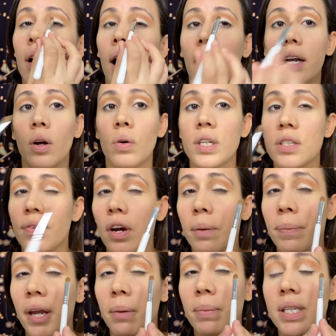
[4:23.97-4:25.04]
I know it's very
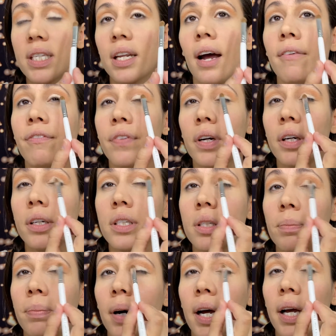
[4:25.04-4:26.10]
pigmented at
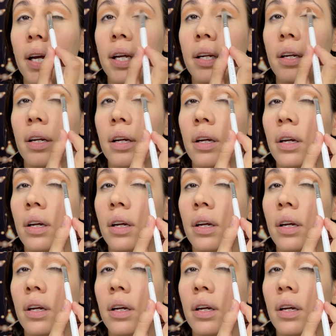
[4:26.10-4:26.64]
first, but